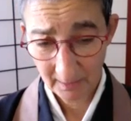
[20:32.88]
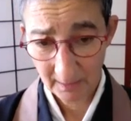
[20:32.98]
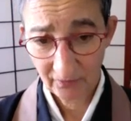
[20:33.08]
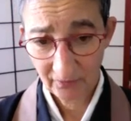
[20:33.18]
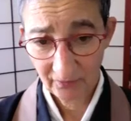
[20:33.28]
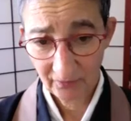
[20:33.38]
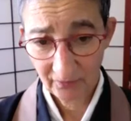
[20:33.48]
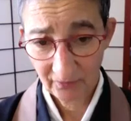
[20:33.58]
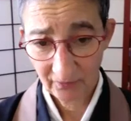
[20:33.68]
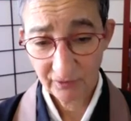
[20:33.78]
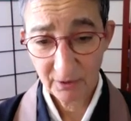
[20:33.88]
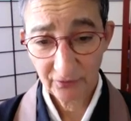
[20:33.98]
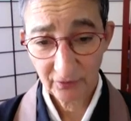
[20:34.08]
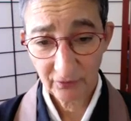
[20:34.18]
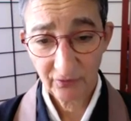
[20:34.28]
and I'd say
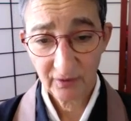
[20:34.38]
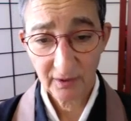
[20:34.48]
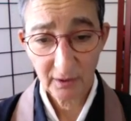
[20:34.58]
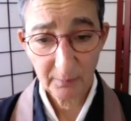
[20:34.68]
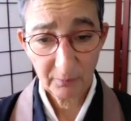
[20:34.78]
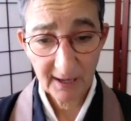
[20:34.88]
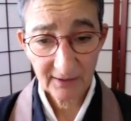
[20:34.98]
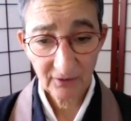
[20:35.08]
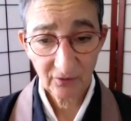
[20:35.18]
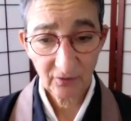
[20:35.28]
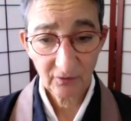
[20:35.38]
Uchiyama also said,